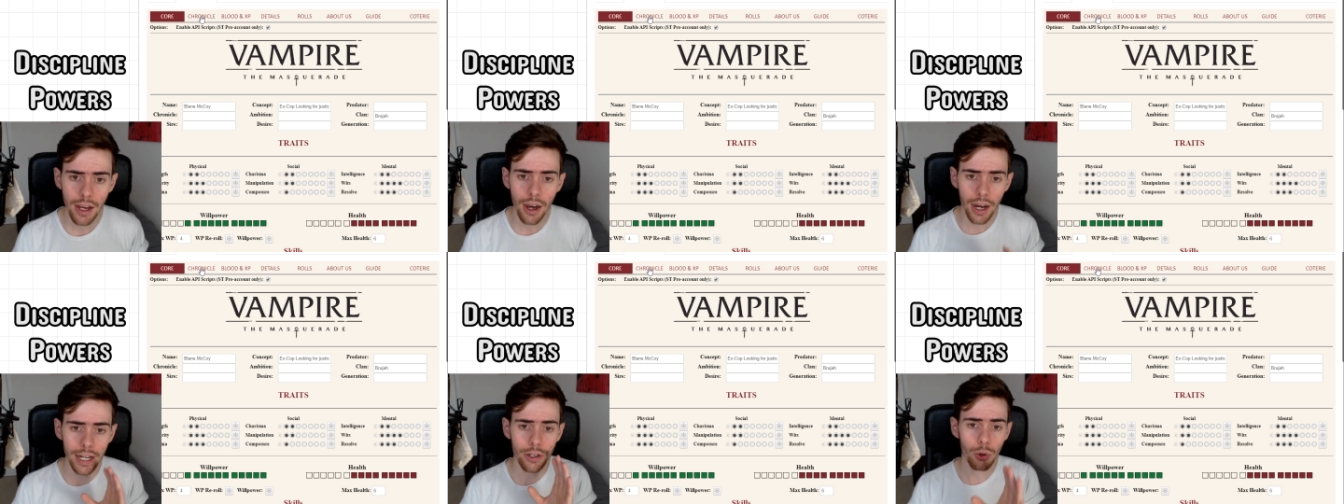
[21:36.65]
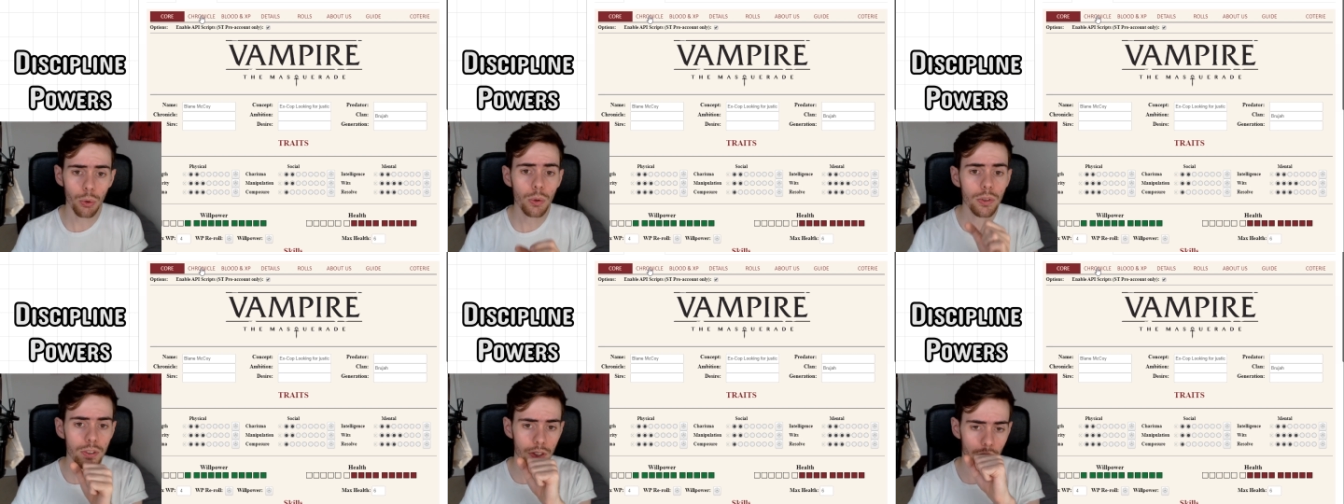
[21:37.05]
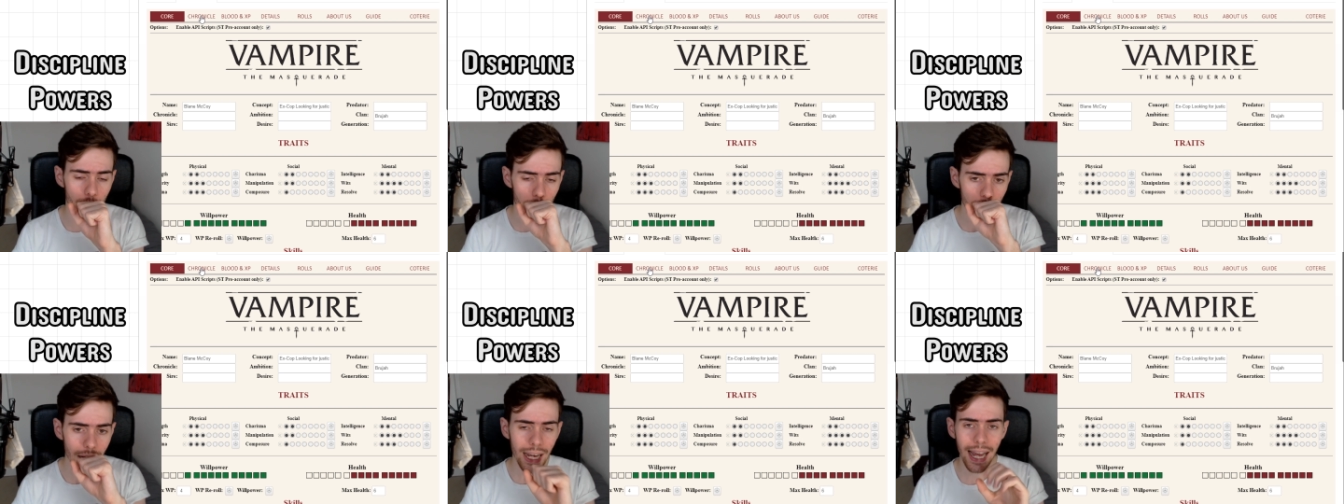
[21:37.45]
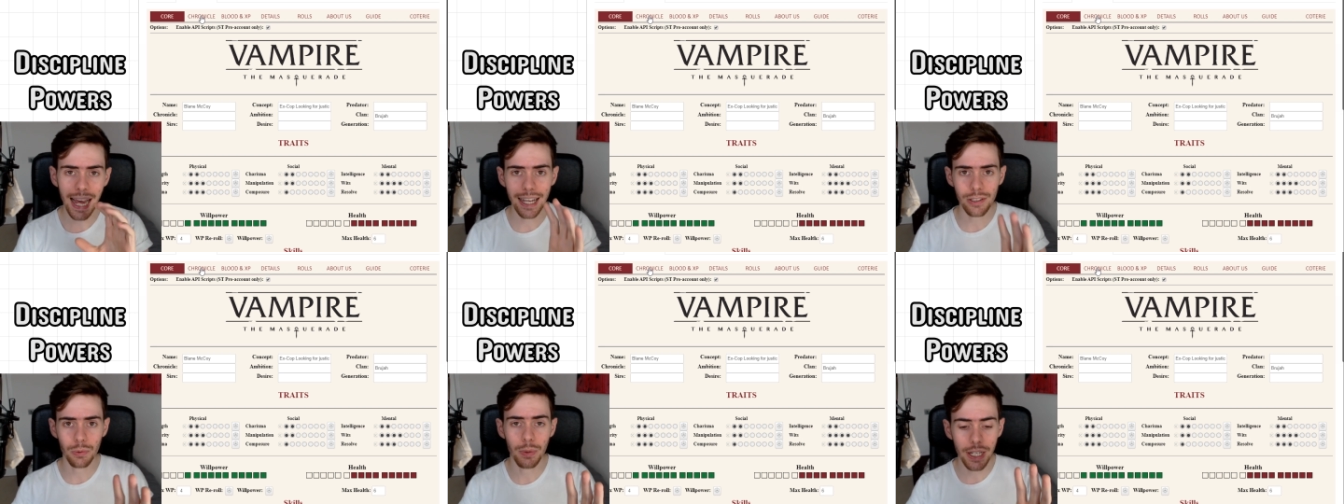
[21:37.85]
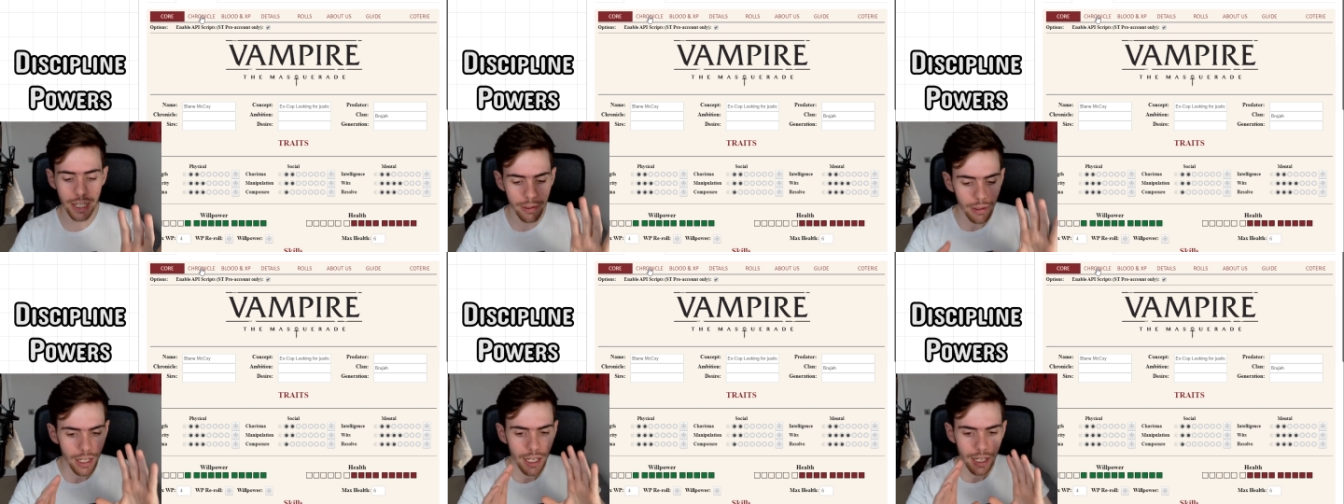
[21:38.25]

I also, as we're